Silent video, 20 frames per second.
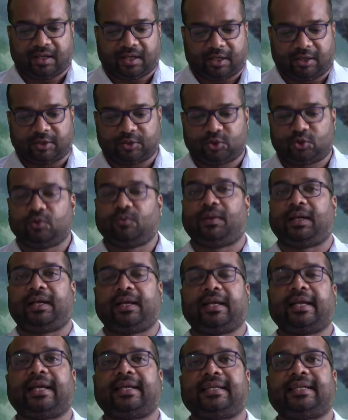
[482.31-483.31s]
You
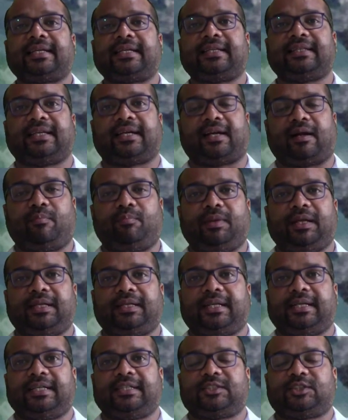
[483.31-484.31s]
will get it in the
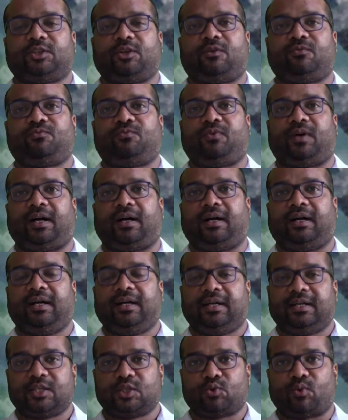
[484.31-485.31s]
complete edition of
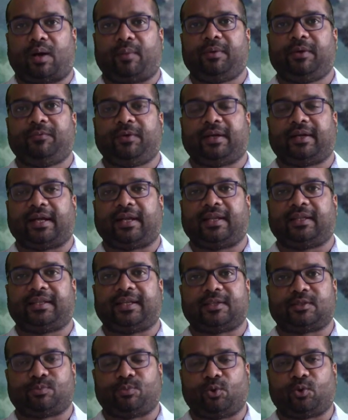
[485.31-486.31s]
Swami
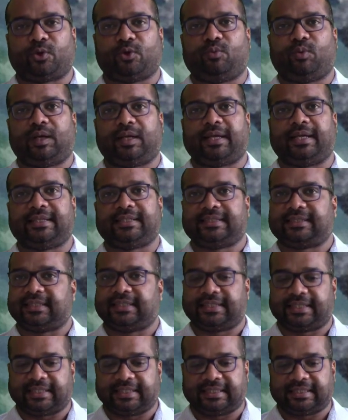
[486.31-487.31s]
Vivekananda's book. You will get it
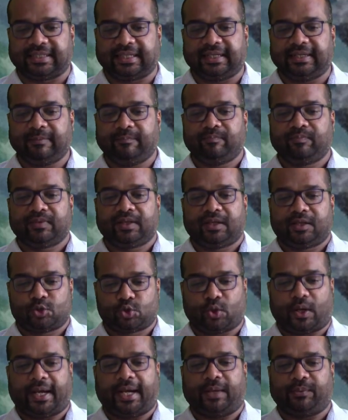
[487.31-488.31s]
in Kindle.
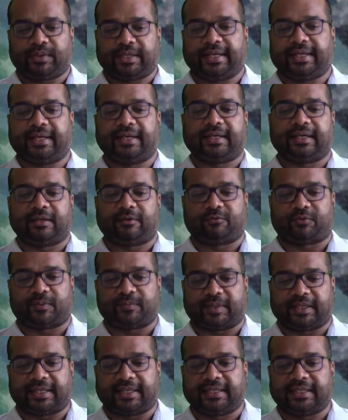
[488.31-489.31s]
So I have taken it
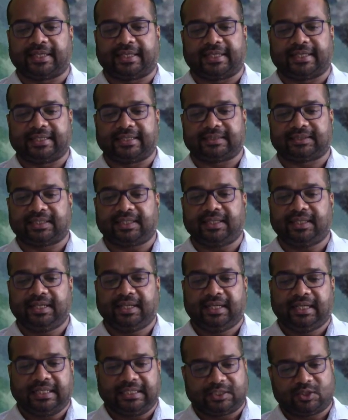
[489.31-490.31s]
from the Kindle edition.
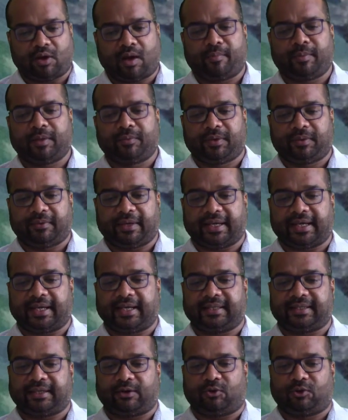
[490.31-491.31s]
Swami
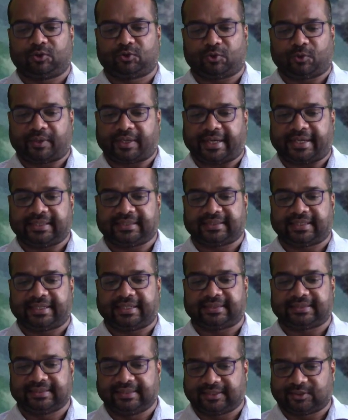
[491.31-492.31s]
Vivekananda also
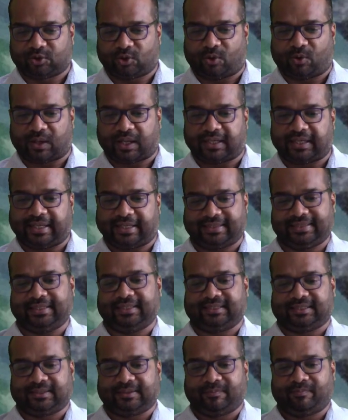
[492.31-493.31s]
translates this slogan like
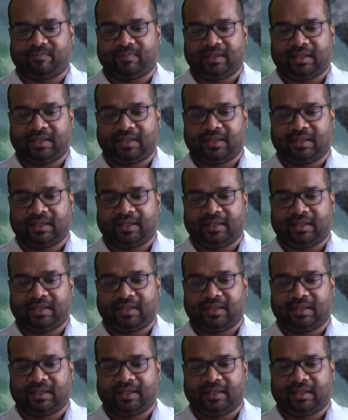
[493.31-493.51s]
this.